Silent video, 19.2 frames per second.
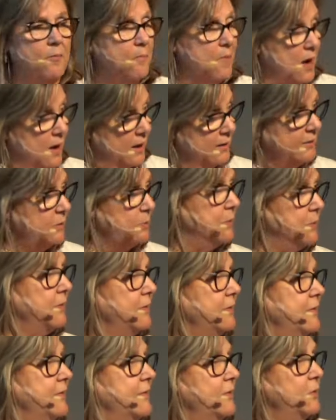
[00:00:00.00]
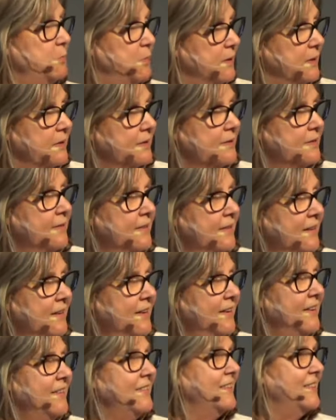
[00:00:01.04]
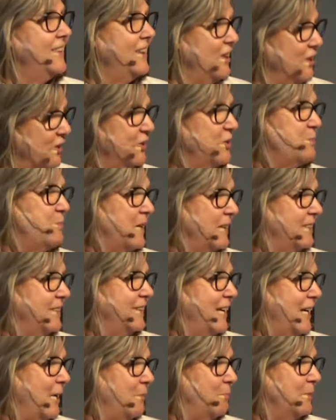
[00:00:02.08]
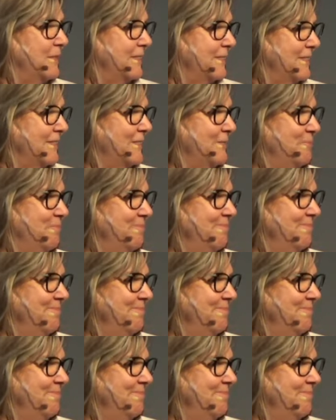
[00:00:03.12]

my experience has been that the unexpected happens.